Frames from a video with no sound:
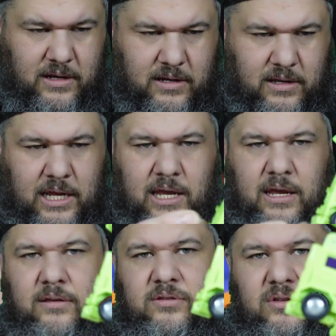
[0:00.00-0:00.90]

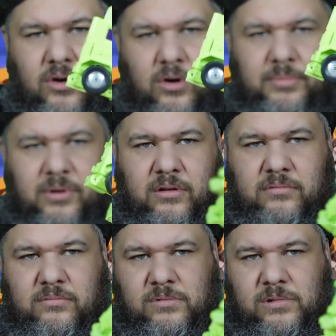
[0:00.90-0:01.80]
Knees go up a
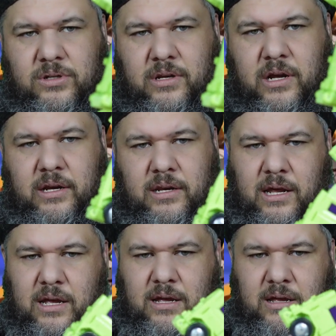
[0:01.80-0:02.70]
good 90.